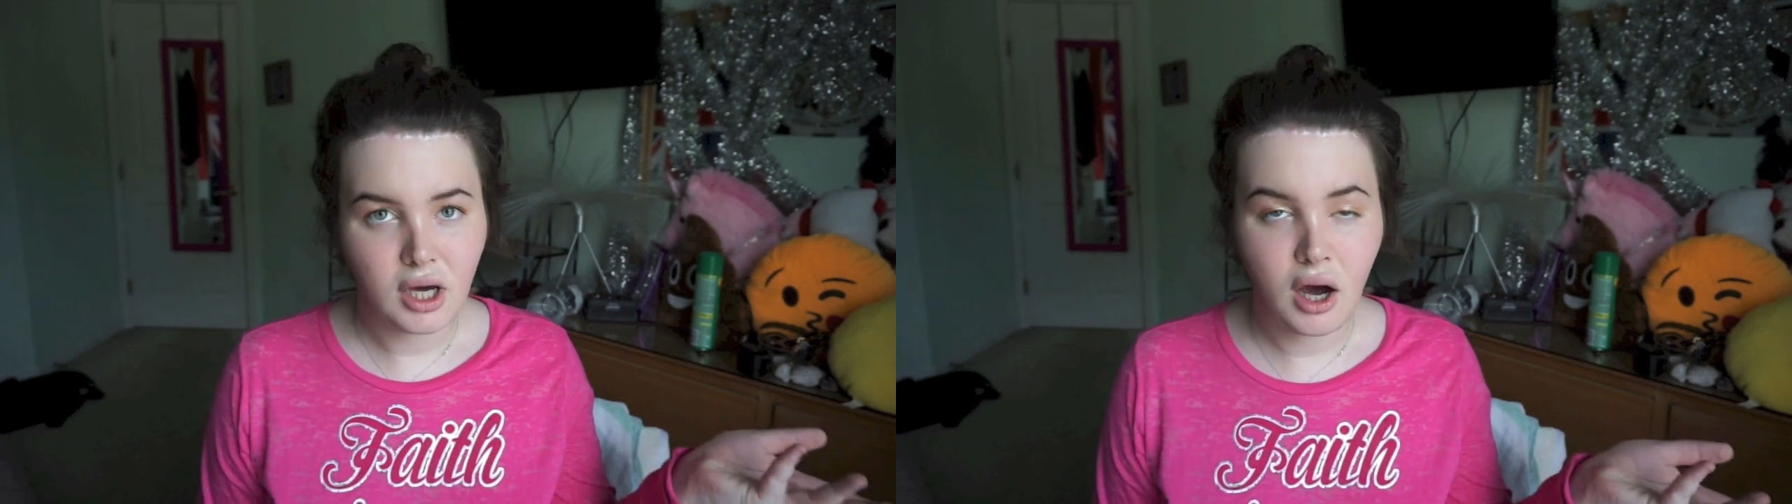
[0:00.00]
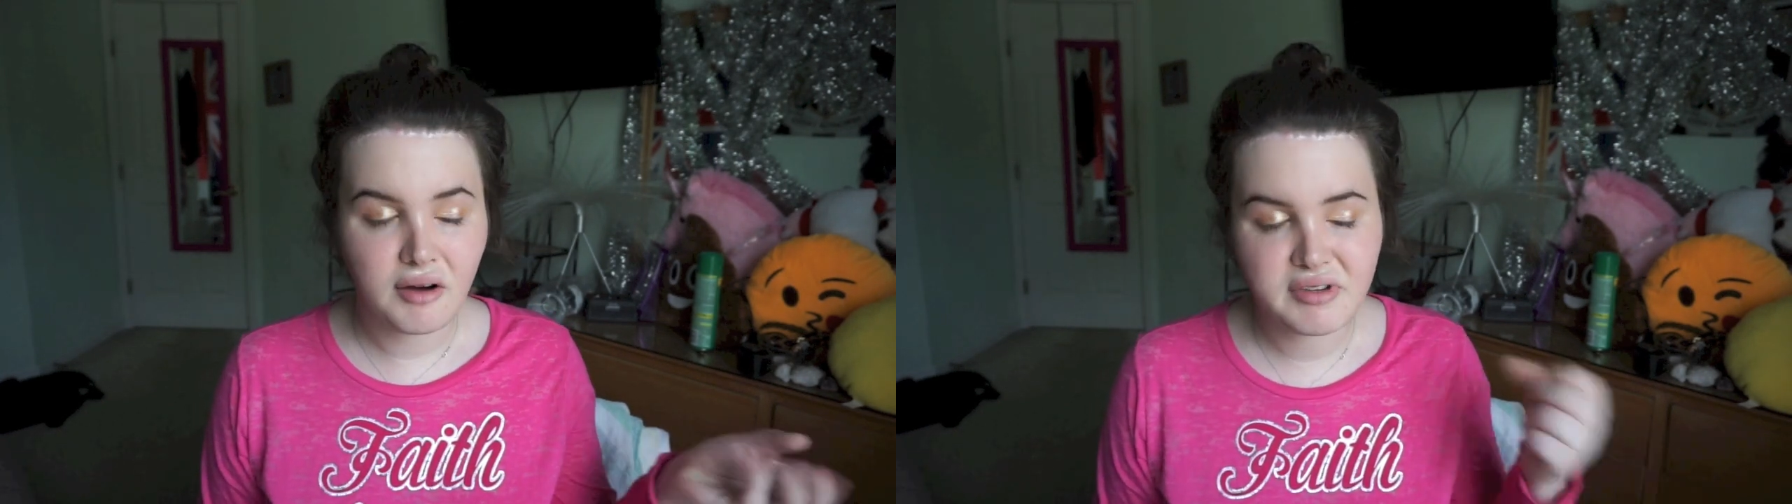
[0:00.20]

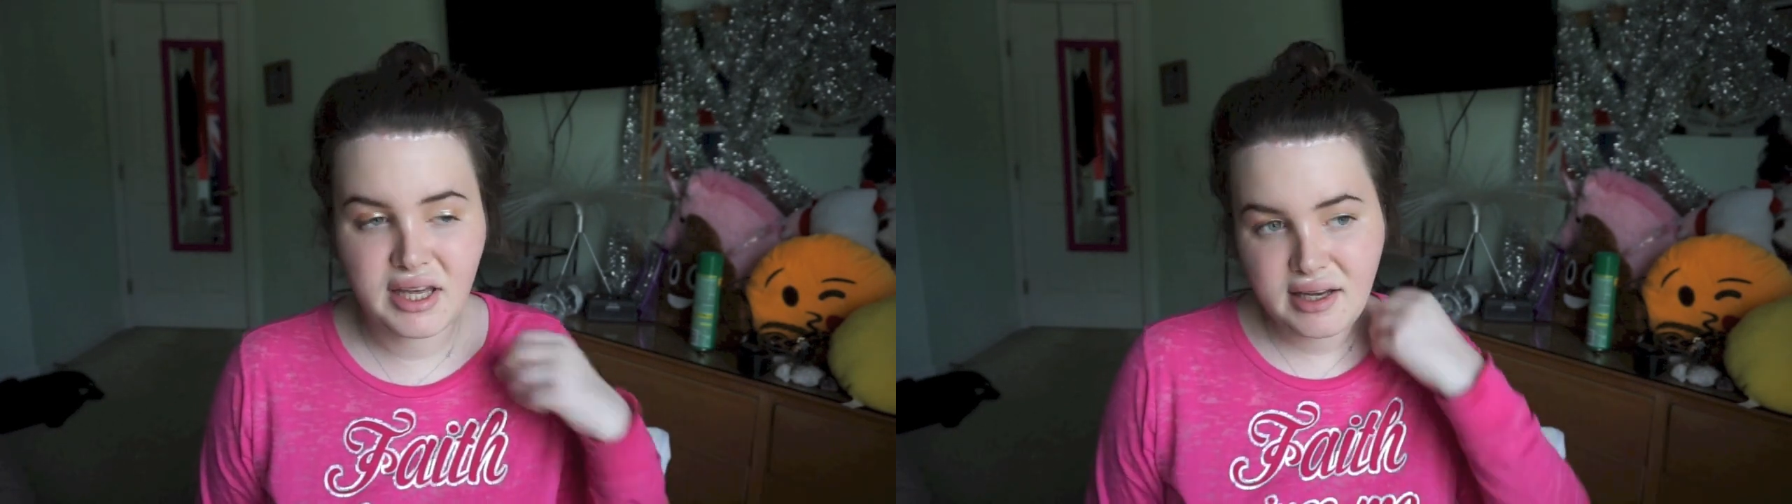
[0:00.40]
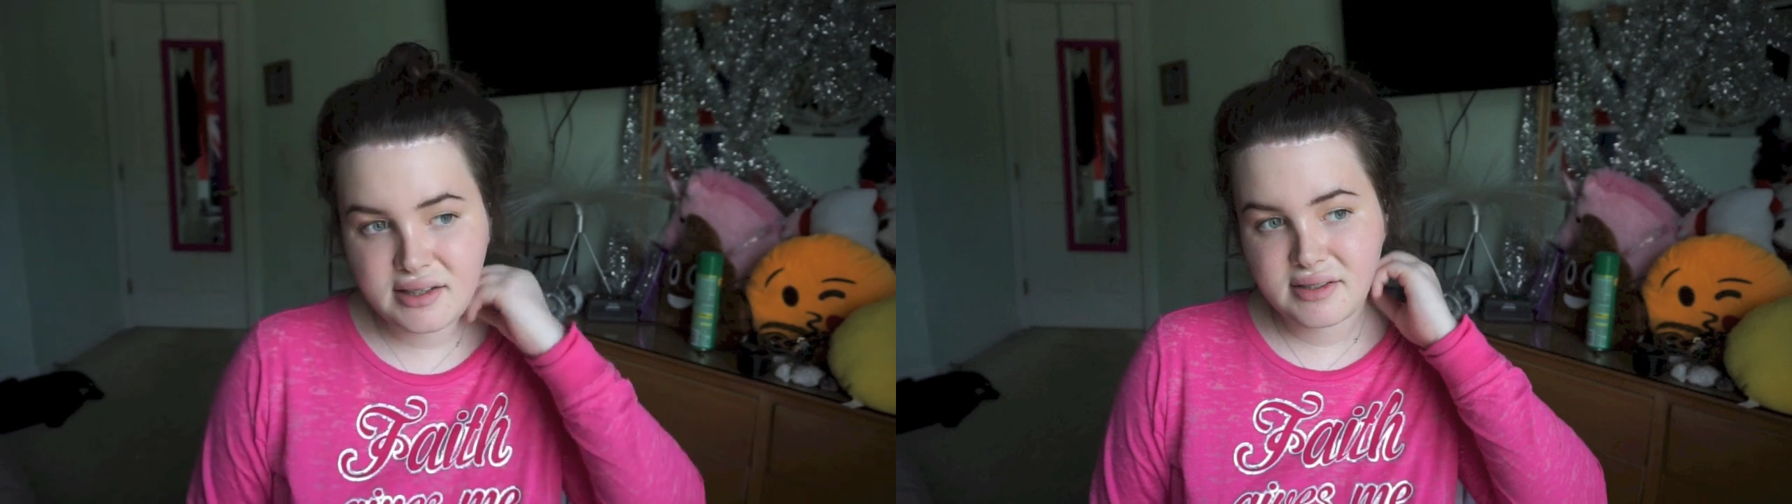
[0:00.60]

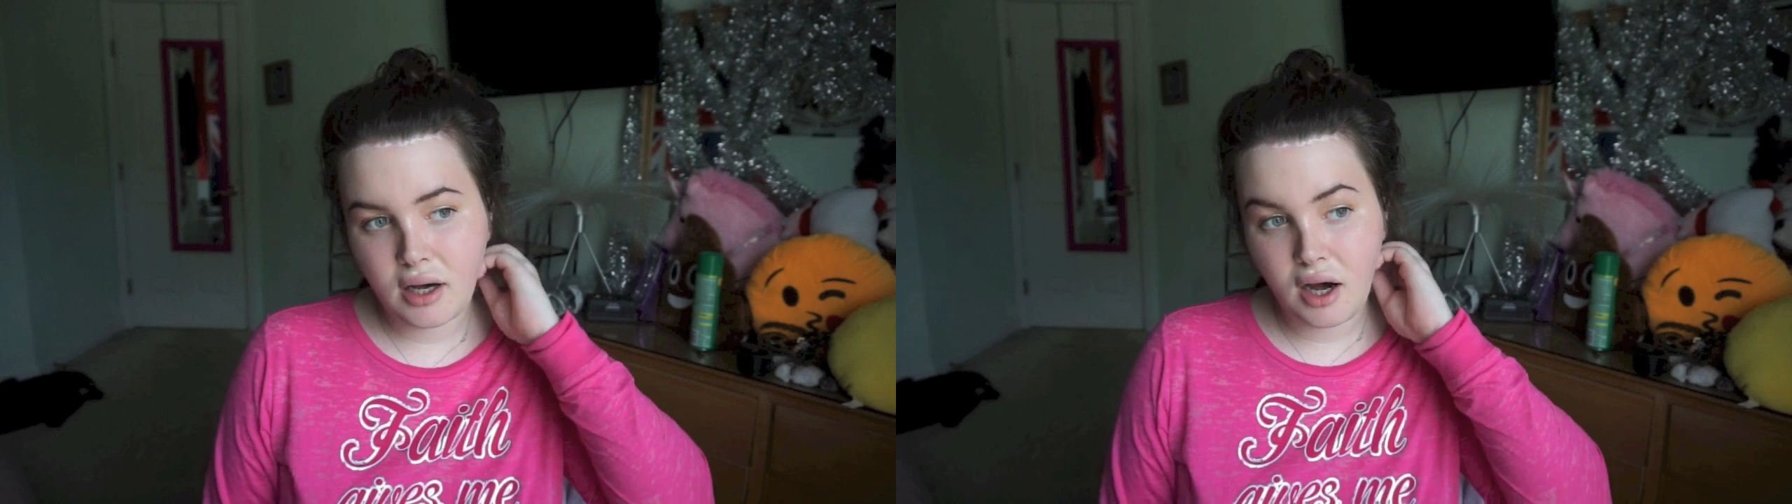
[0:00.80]
obvious,